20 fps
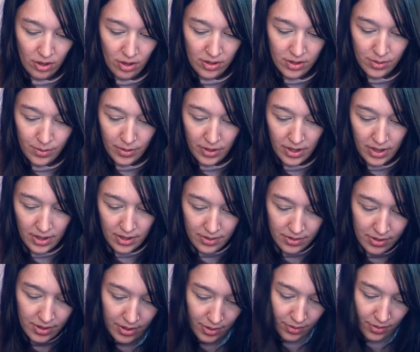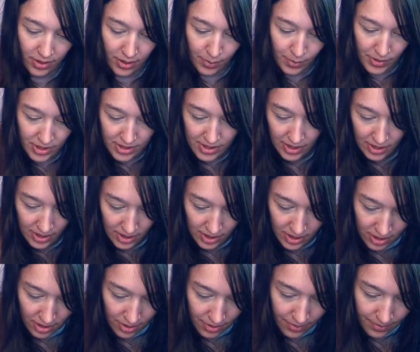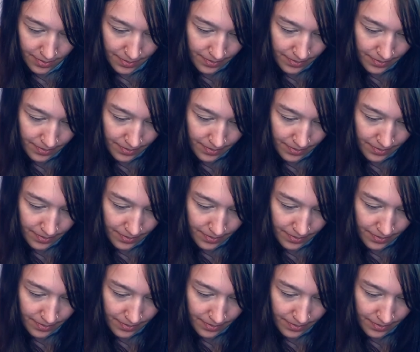crossbody. So give me a second here.